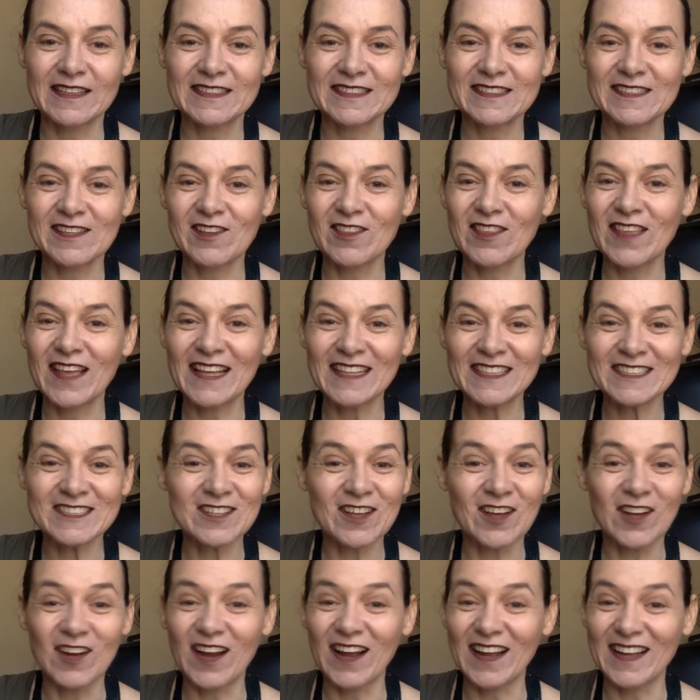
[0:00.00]
So that's
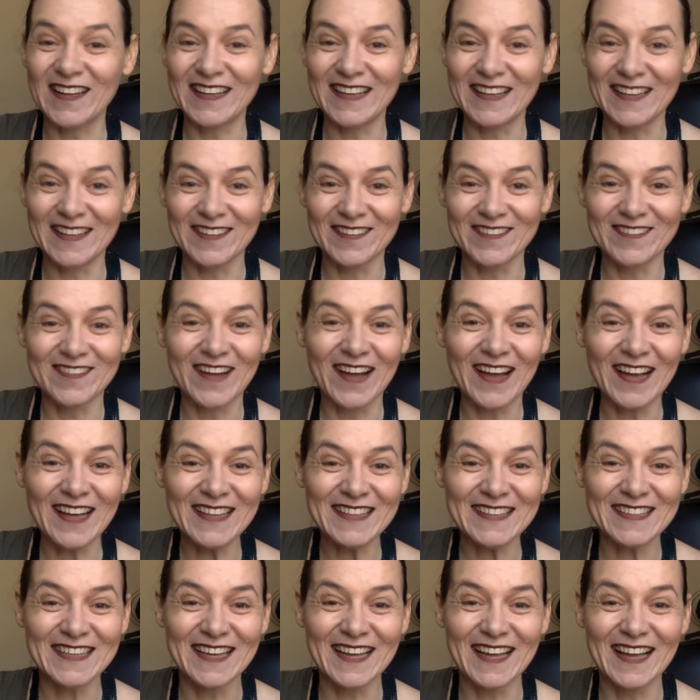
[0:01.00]
not ideal,
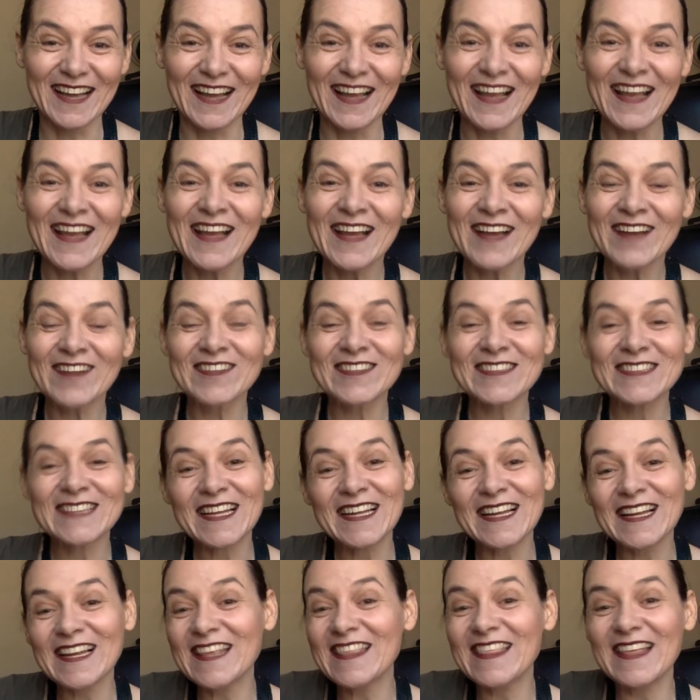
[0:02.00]
right? Because
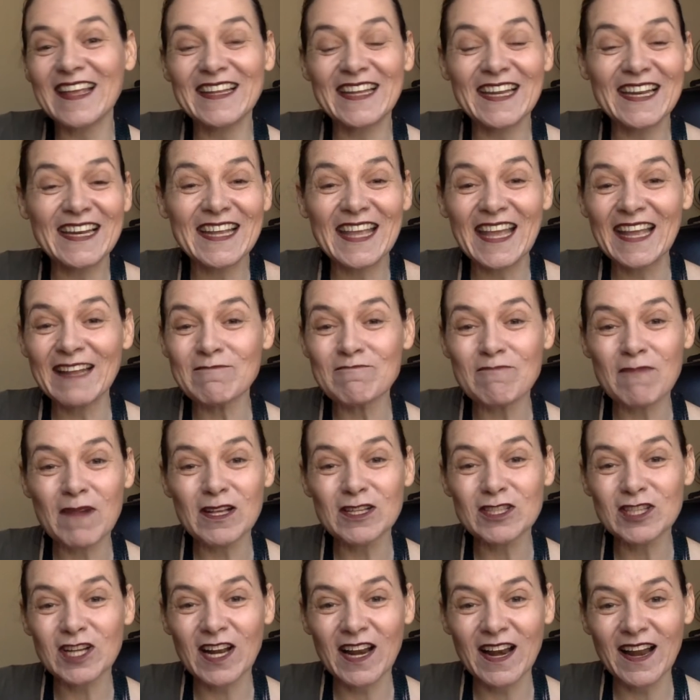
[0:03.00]
suddenly they didn't get
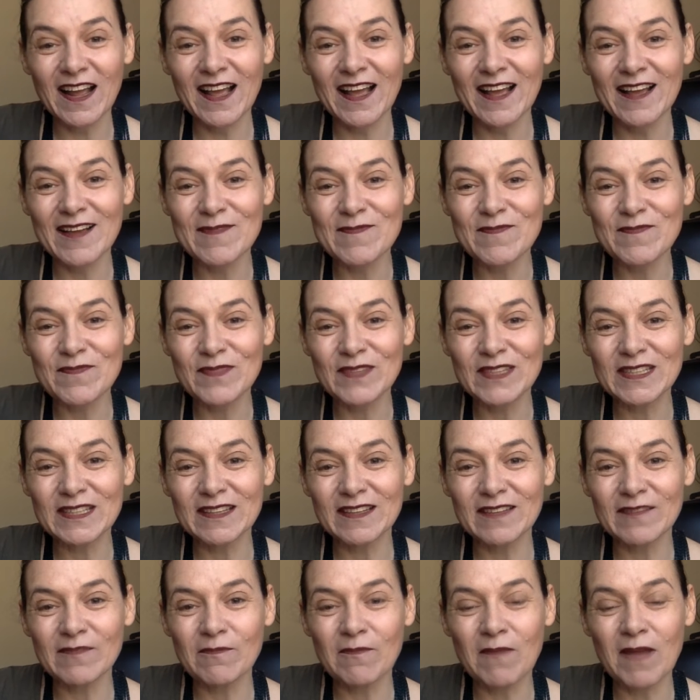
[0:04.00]

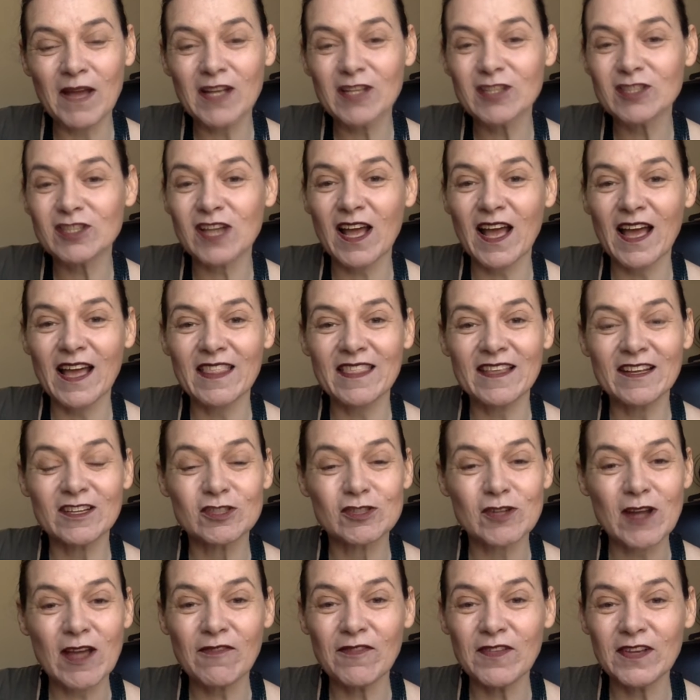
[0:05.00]
much other
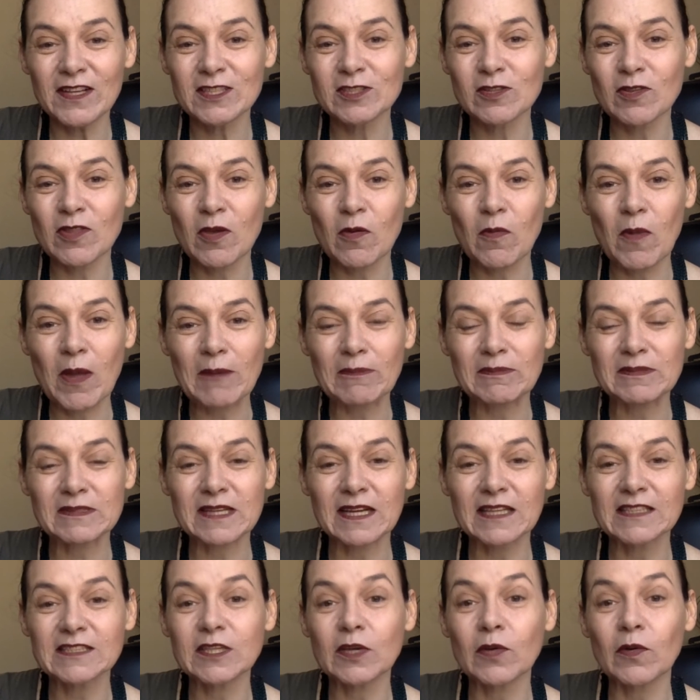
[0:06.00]
traffic to their
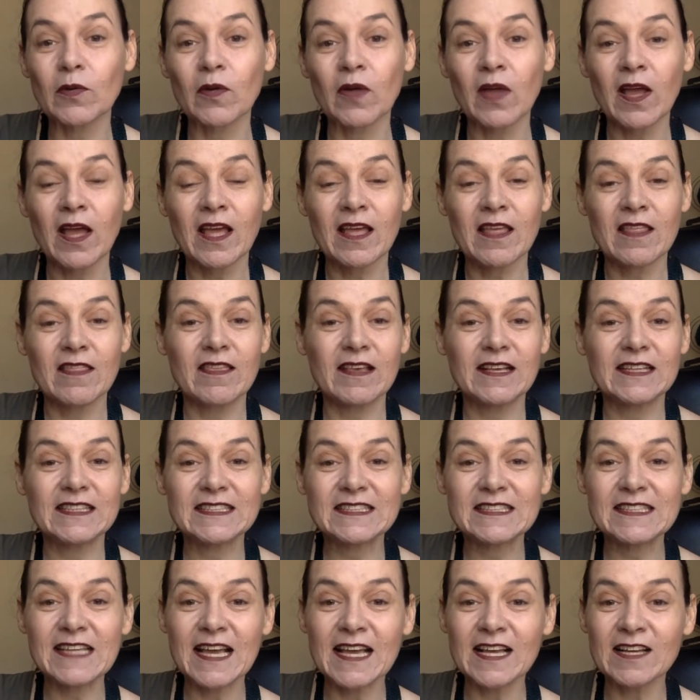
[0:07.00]
website, so their
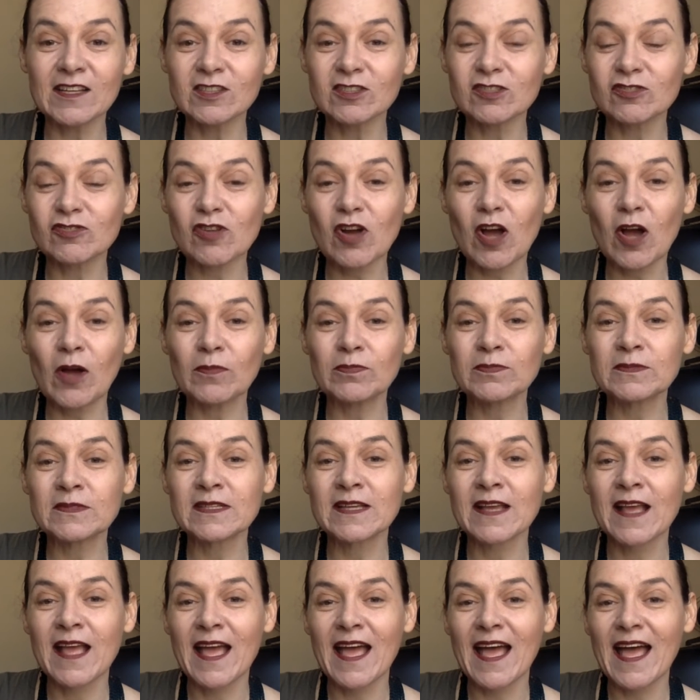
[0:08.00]
sales dropped.
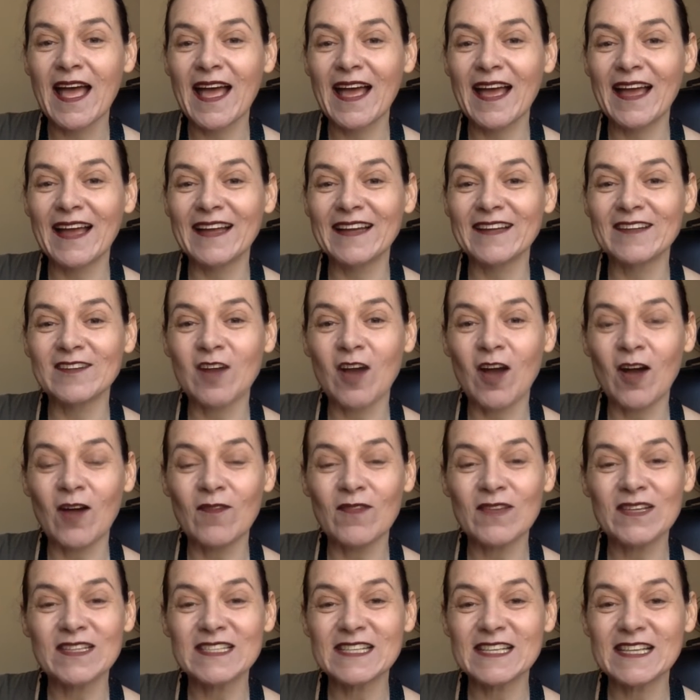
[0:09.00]
And
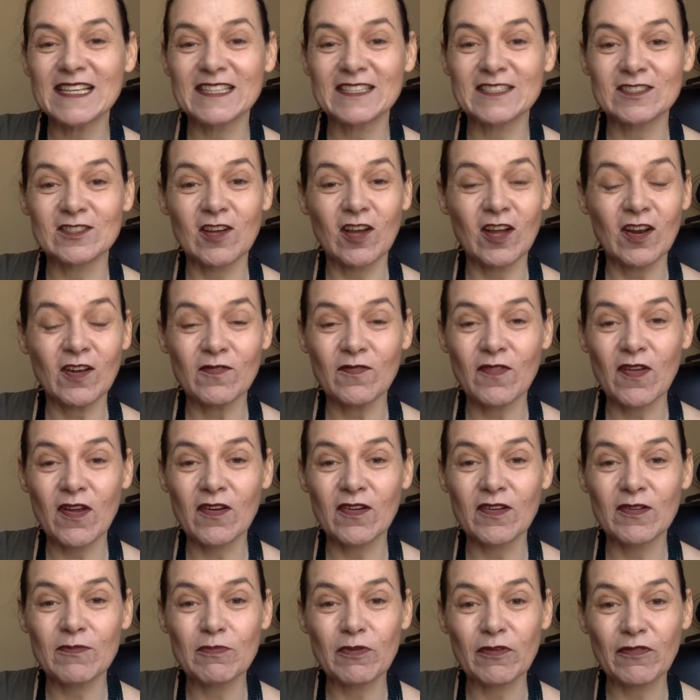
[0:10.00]
obviously it's not a
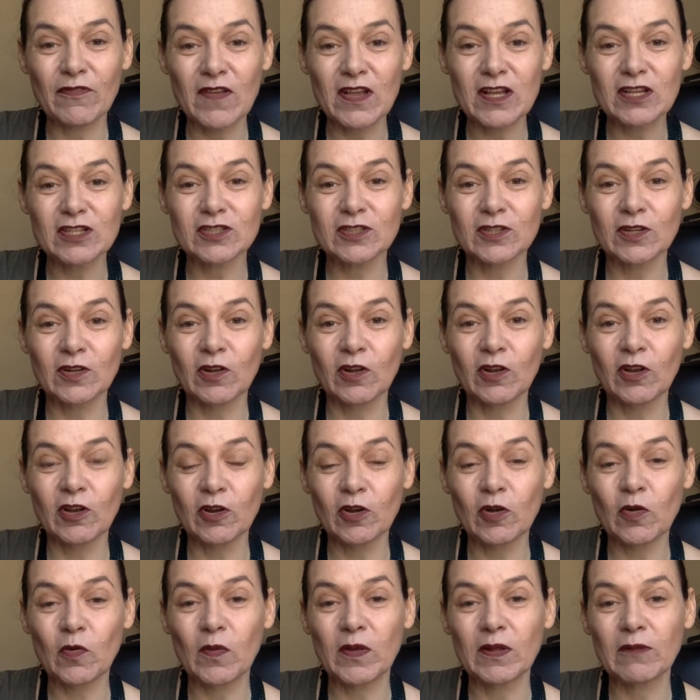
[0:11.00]
very professional
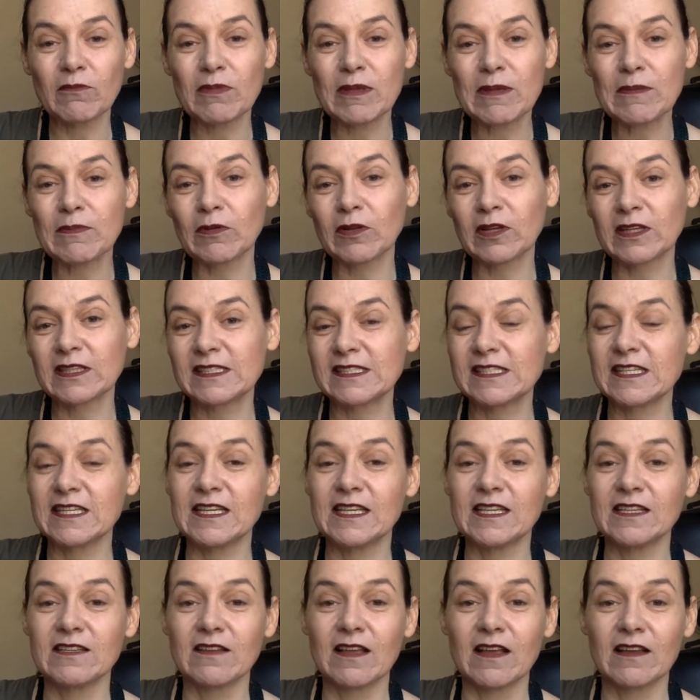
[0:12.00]
look when people can
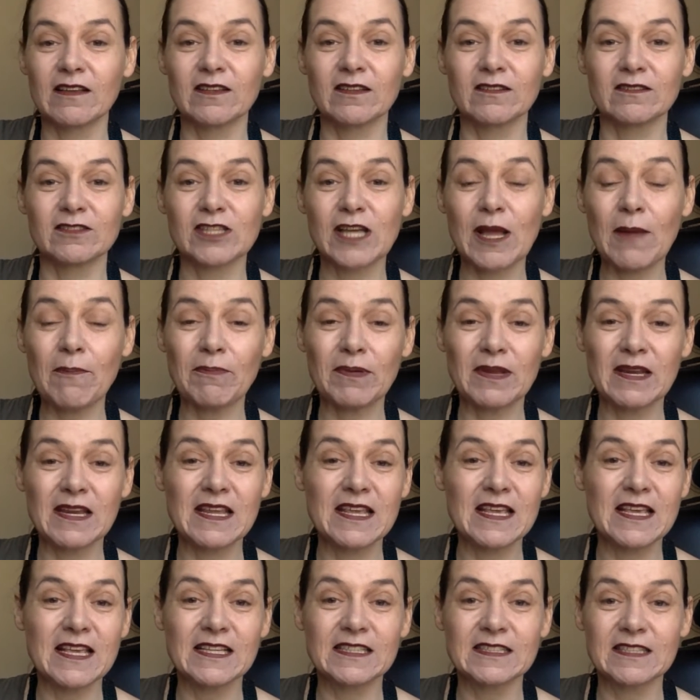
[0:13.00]
see
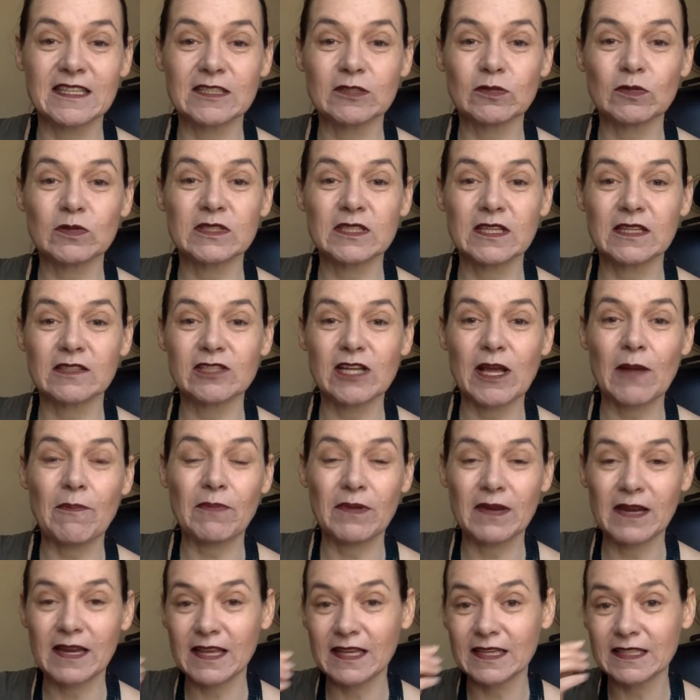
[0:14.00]
Japanese. This was a
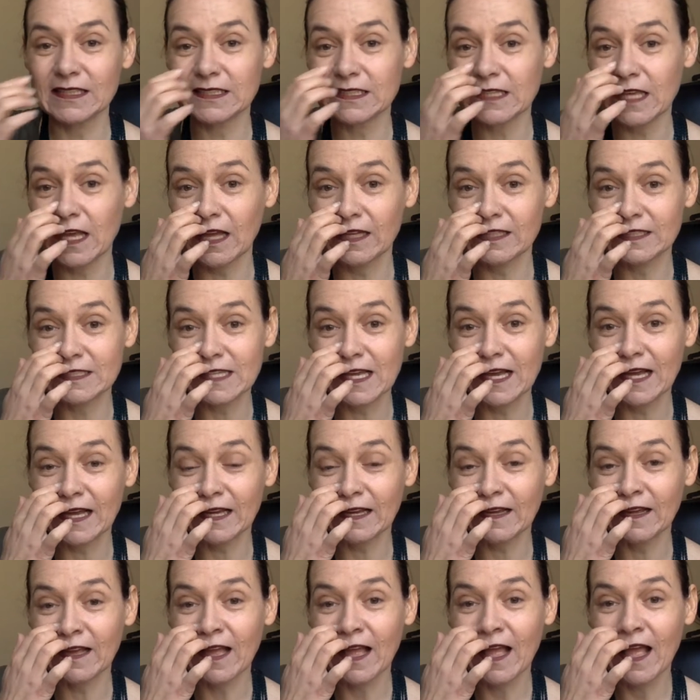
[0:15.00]
Japanese
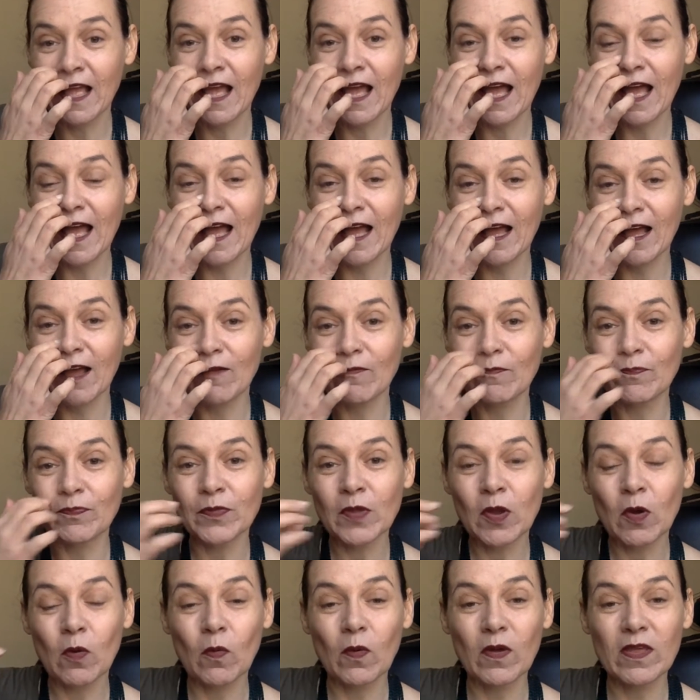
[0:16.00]
attack
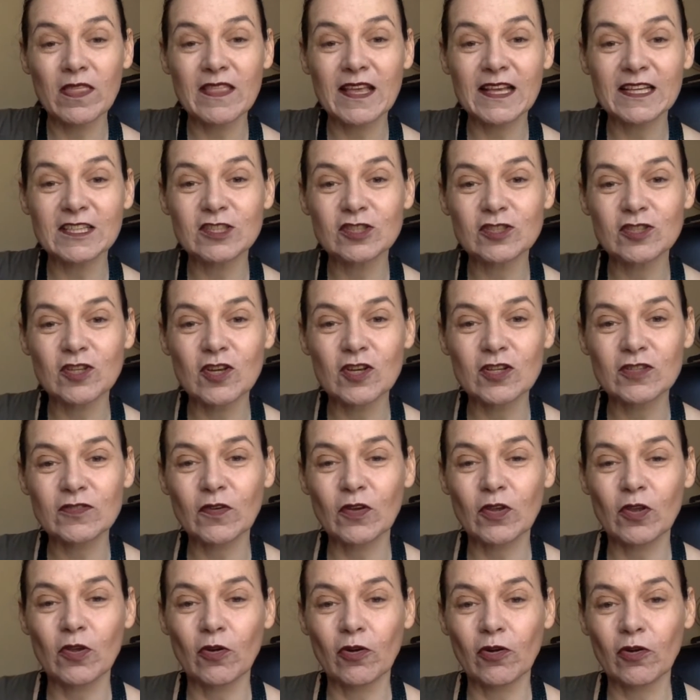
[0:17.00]
when they search for
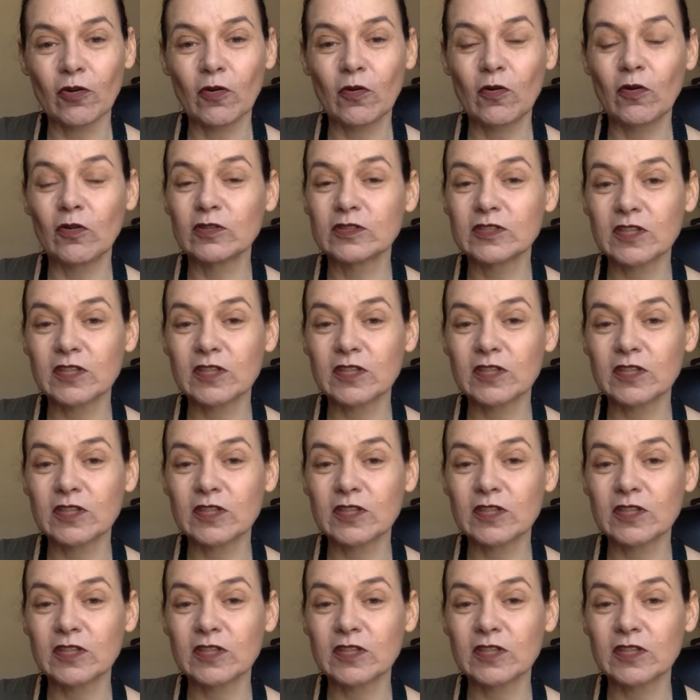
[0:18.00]
you on Google.